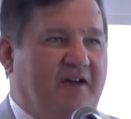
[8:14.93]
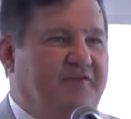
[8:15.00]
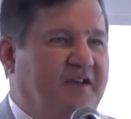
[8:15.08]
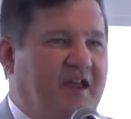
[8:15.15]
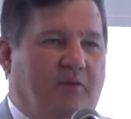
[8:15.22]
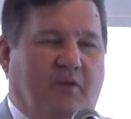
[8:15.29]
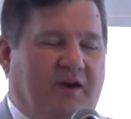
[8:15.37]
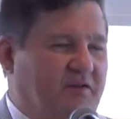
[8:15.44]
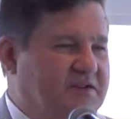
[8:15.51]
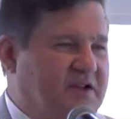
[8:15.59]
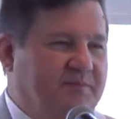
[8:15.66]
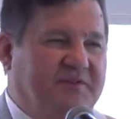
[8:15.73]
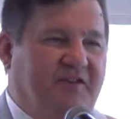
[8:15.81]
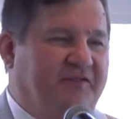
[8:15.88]
I forget what,
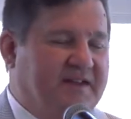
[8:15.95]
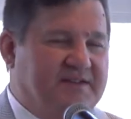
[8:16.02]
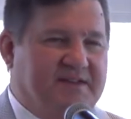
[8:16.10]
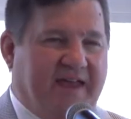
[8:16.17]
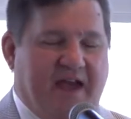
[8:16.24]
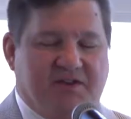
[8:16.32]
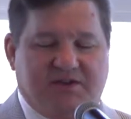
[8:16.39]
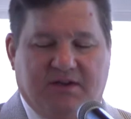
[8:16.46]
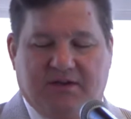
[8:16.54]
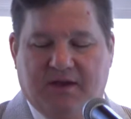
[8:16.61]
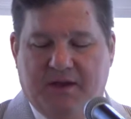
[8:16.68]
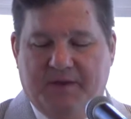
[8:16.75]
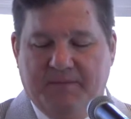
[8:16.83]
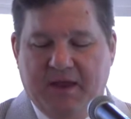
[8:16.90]
some defense gadget.